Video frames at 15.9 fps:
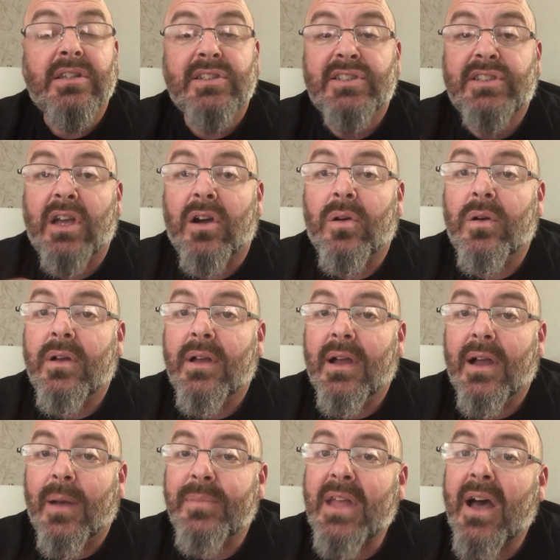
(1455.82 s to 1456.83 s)
So
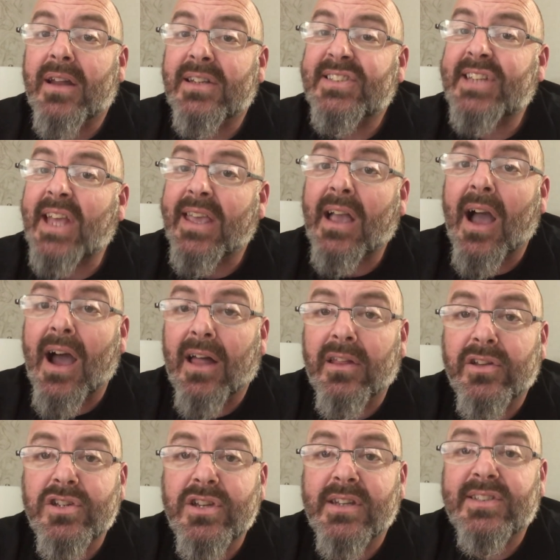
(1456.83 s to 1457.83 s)
I'm not a
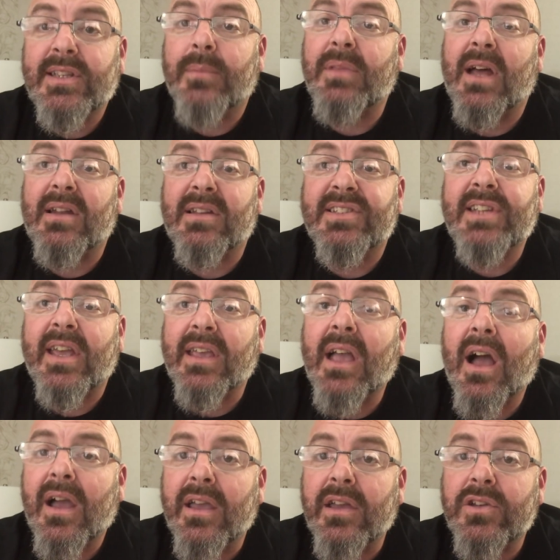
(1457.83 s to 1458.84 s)
psychologist, I'm not a
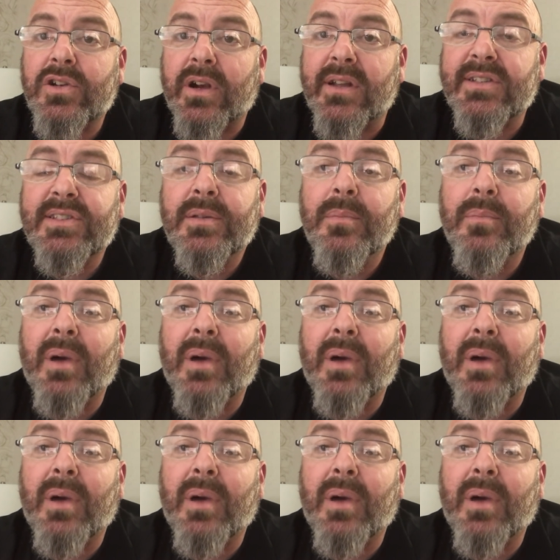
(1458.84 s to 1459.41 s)
psychiatrist,